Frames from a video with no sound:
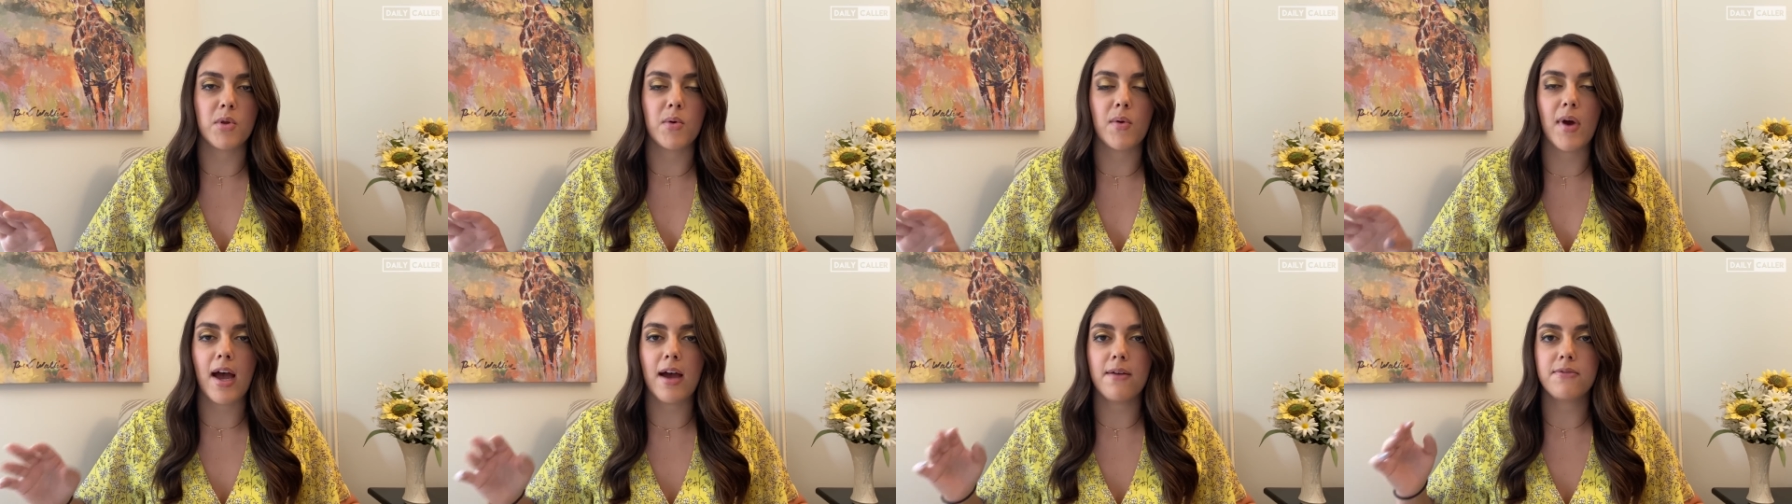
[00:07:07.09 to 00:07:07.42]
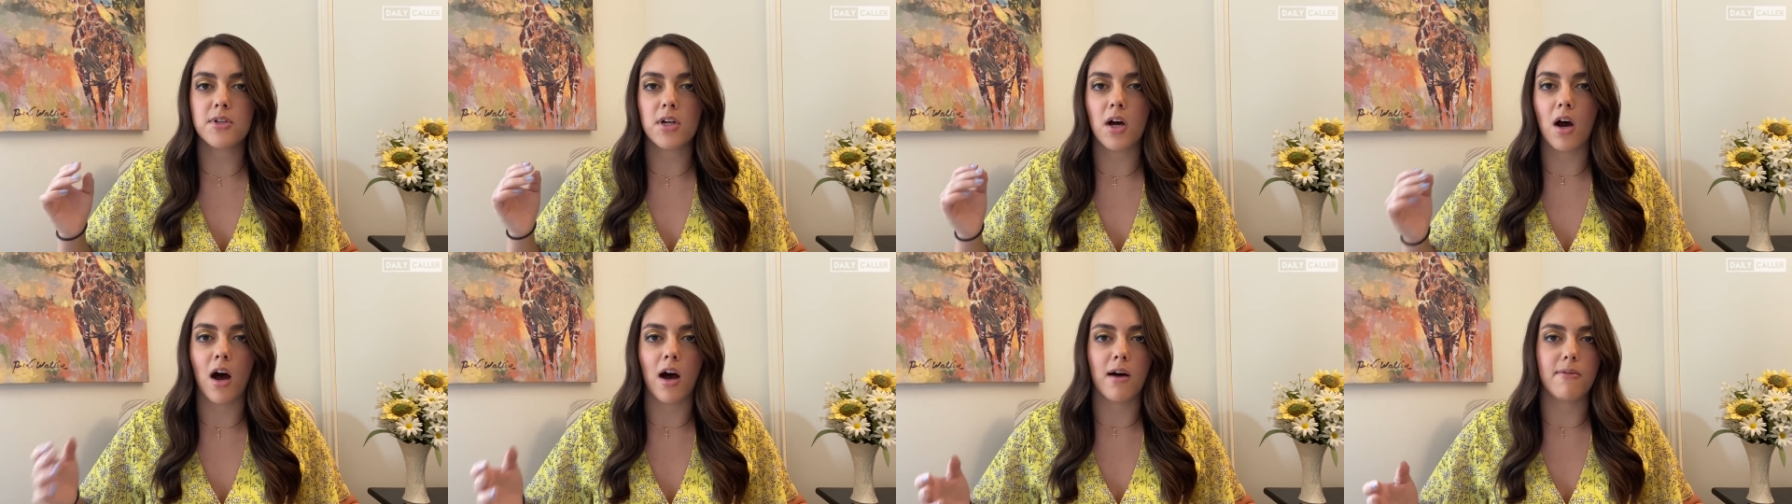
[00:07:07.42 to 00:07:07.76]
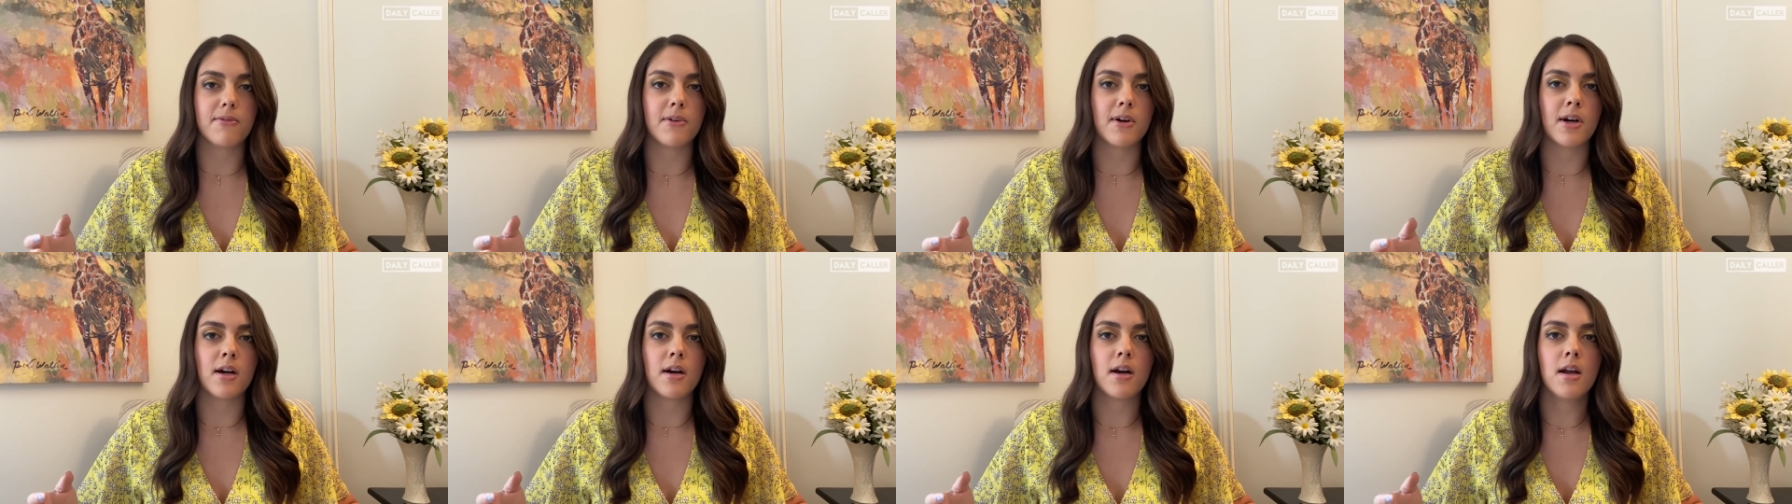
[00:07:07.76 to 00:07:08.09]
You have to
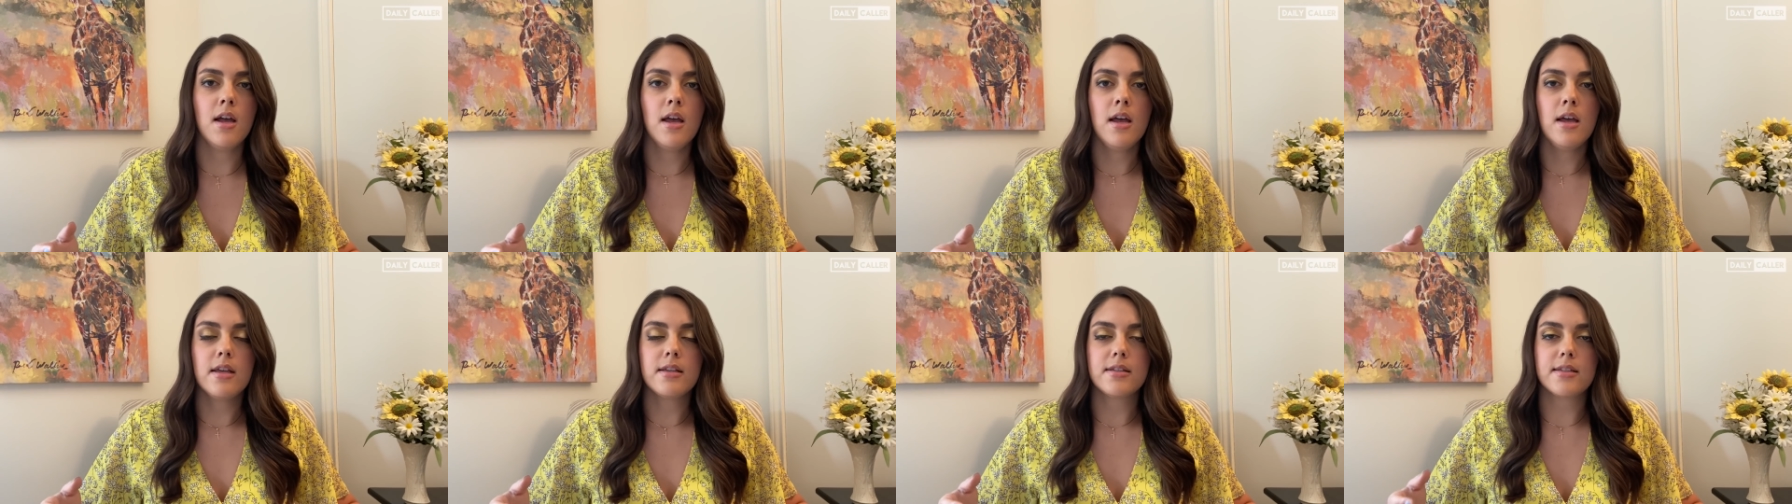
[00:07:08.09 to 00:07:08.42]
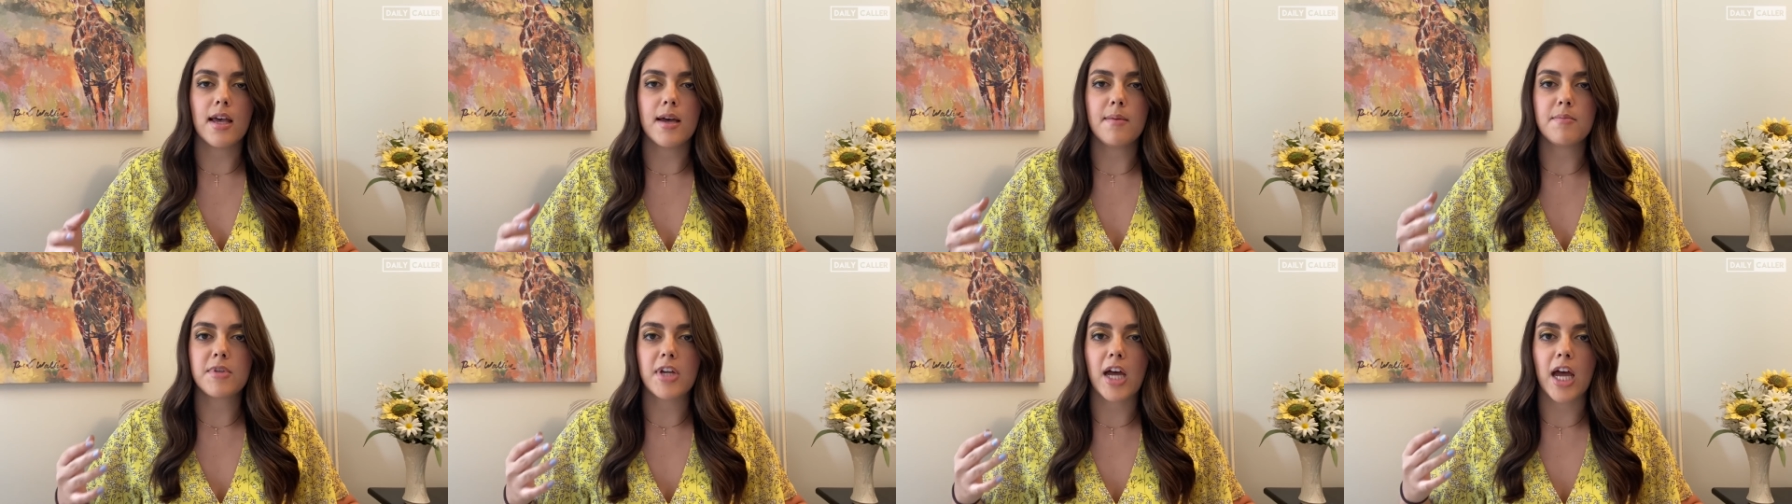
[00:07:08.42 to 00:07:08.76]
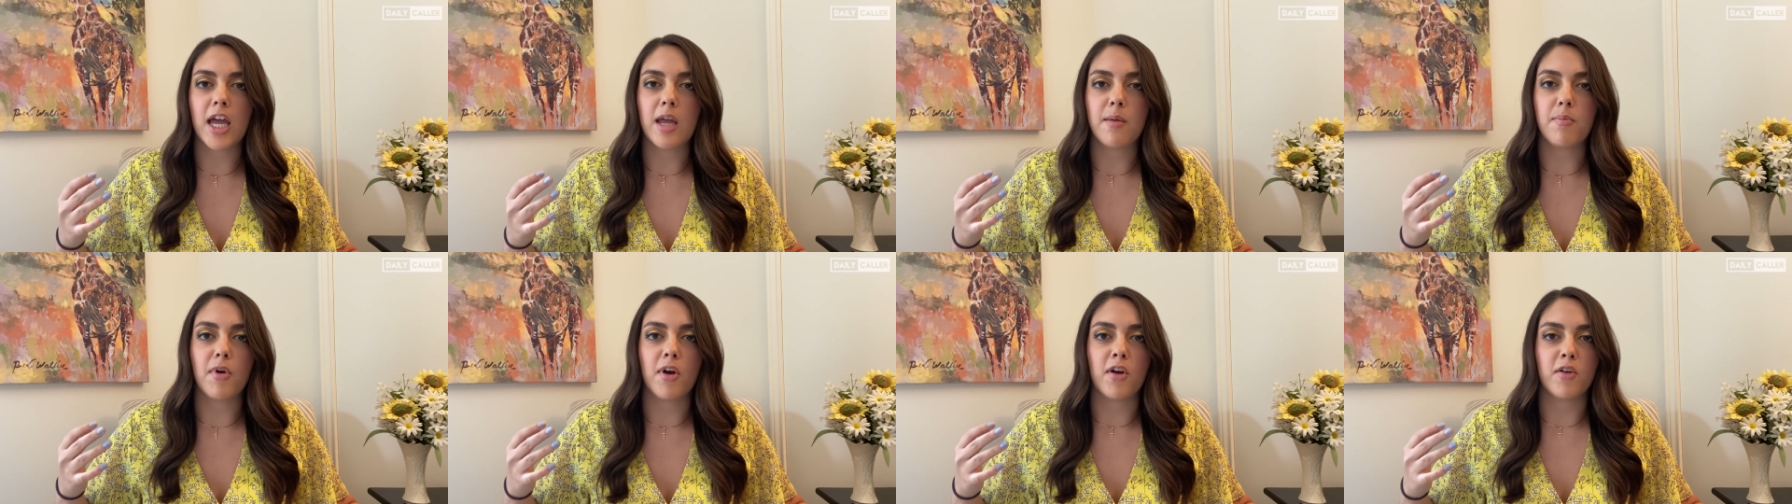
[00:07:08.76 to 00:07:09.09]
offer some
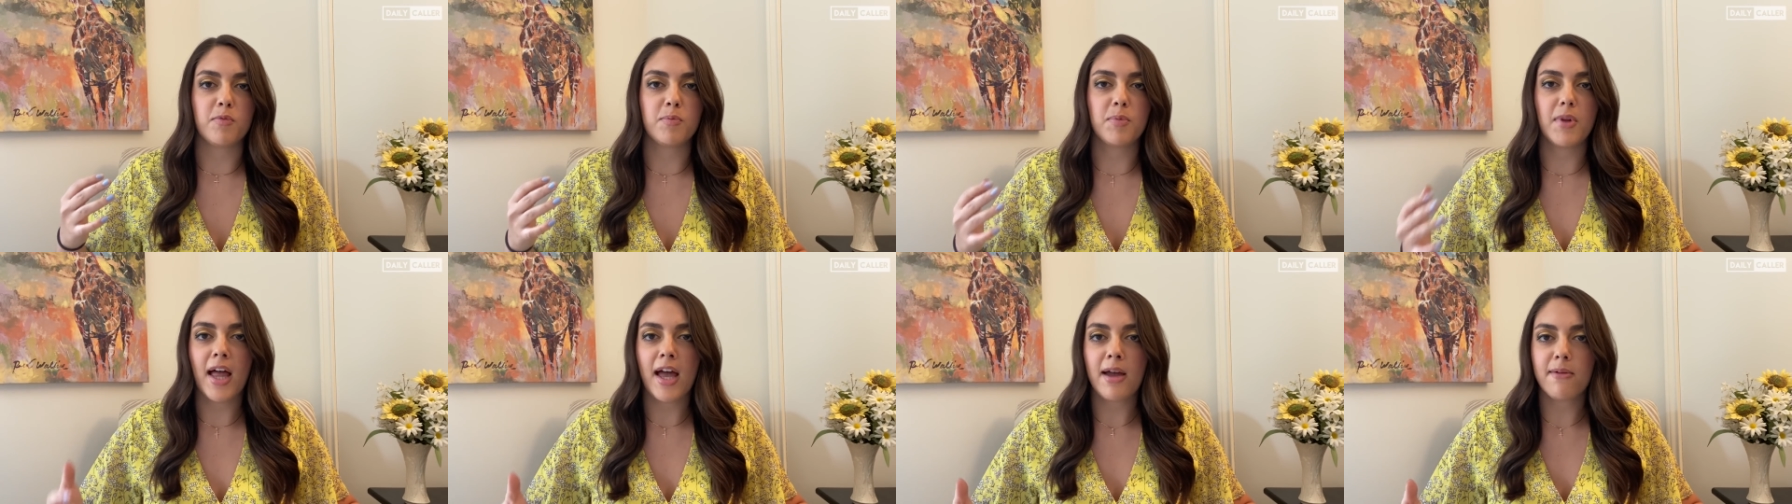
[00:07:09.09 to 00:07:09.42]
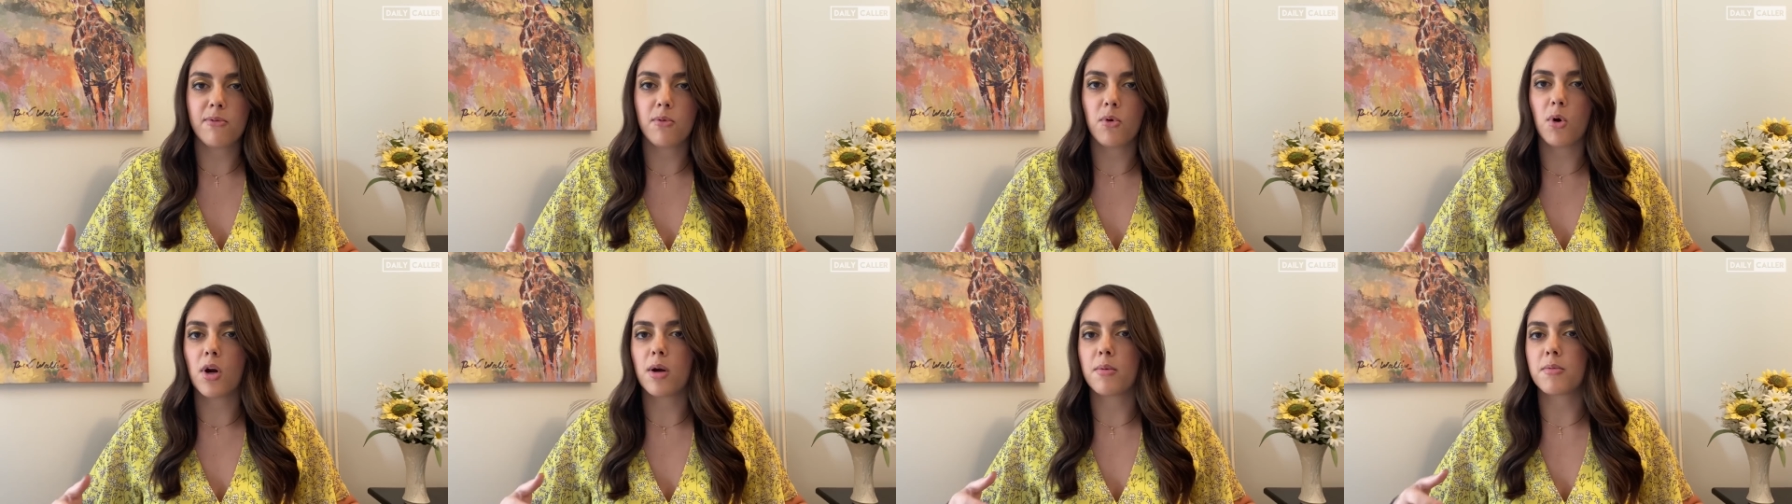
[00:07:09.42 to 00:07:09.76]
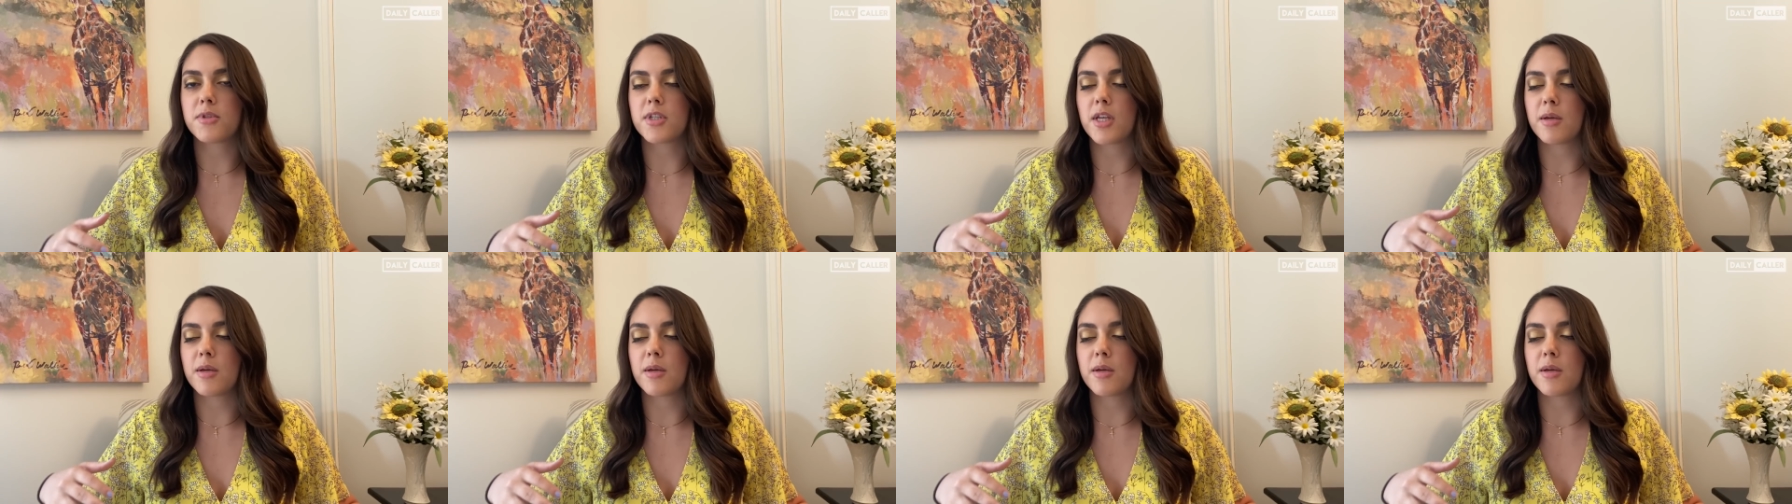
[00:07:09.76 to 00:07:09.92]
type of platform,